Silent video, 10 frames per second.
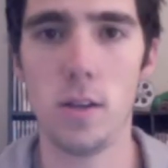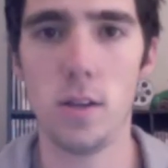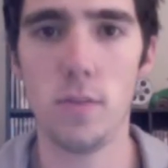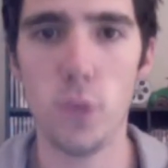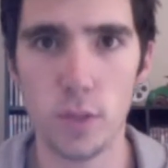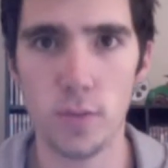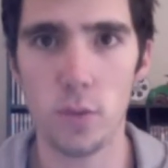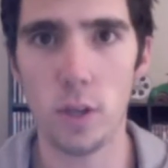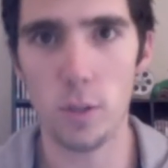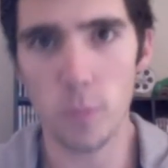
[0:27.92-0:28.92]
First of
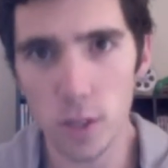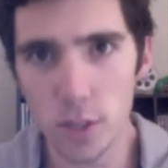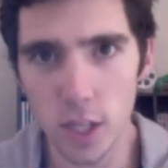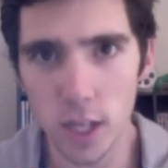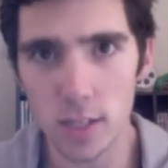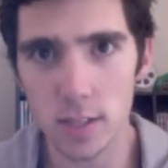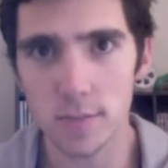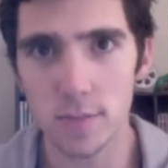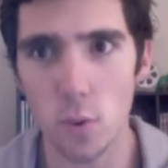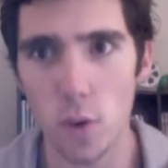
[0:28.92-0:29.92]
all, I'll apologise
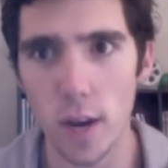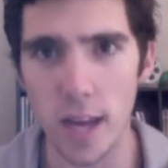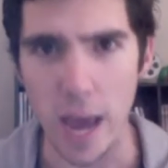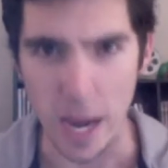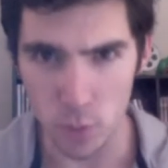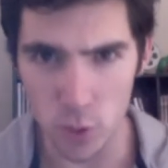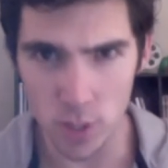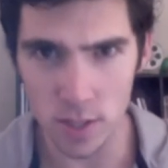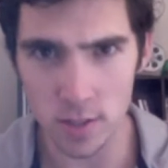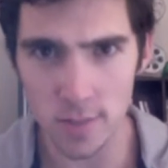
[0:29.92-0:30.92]
for any animal
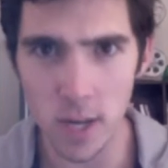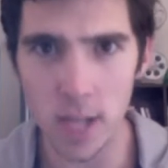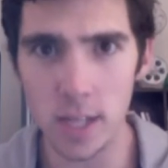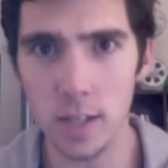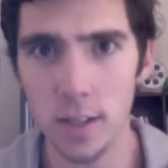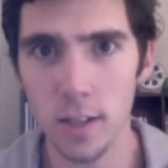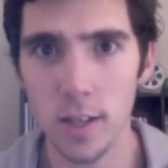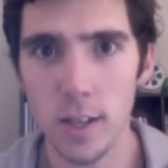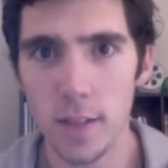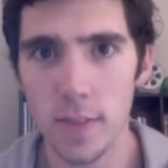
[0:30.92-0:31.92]
noises you might hear.
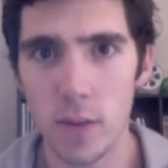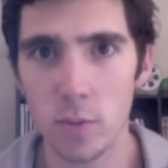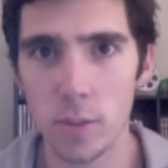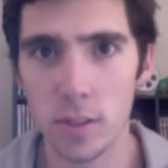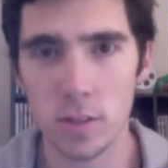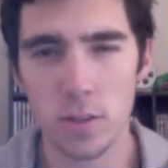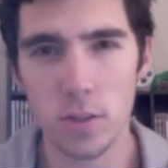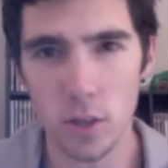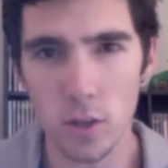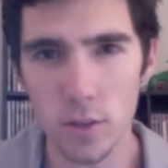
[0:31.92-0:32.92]
That would be the two
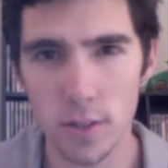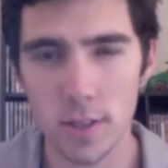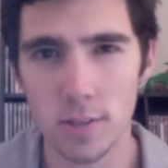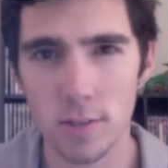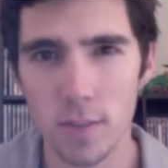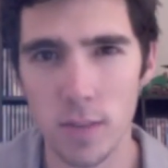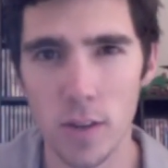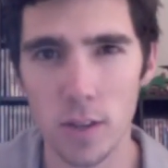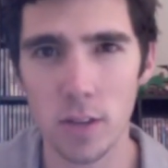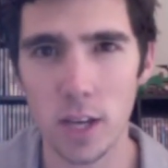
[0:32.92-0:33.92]
dogs that I'm
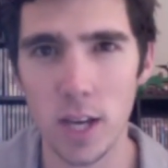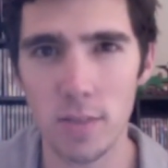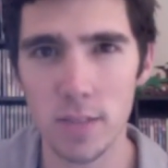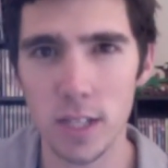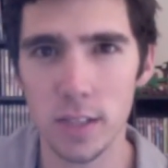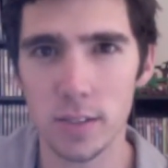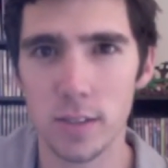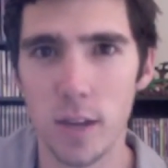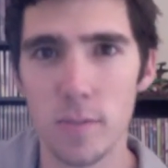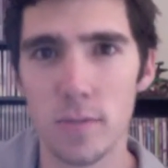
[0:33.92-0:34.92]
currently looking after.
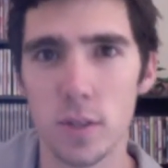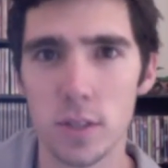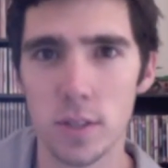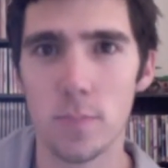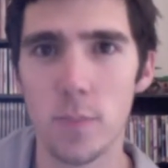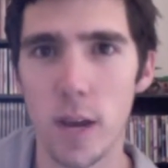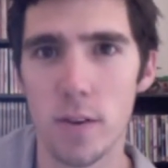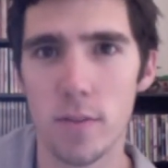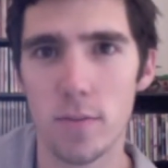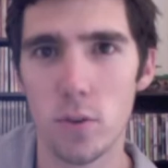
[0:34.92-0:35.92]
I'm a foster
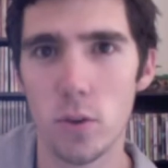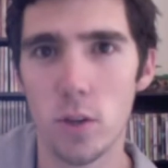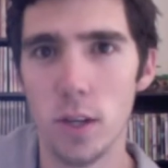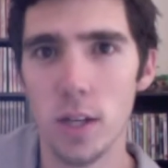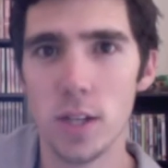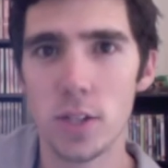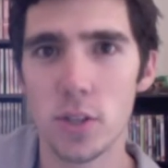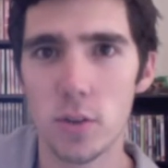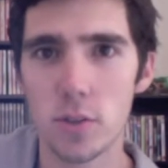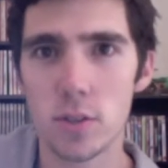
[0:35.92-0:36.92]
parent for
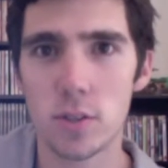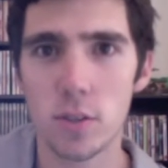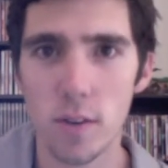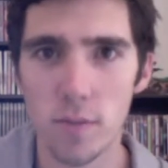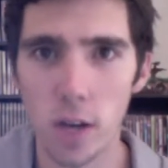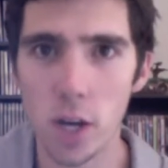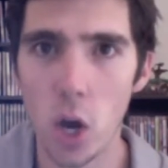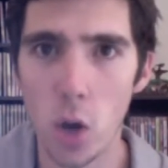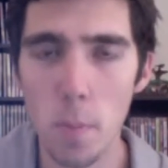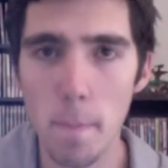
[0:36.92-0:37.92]
dogs trying to find a
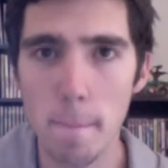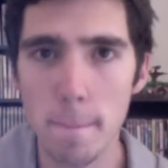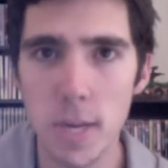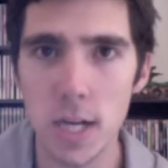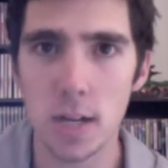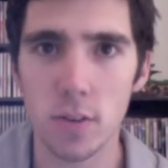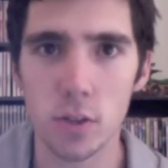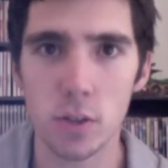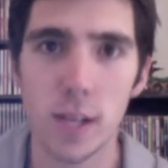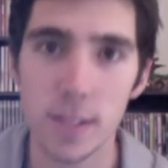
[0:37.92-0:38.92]
home. I've got
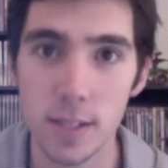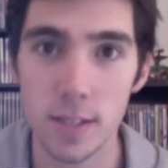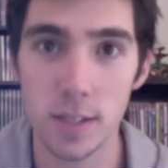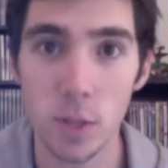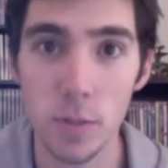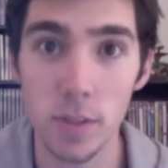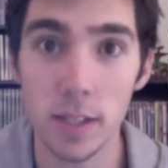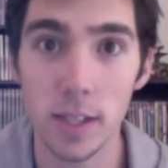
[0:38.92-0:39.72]
two huskies at the moment.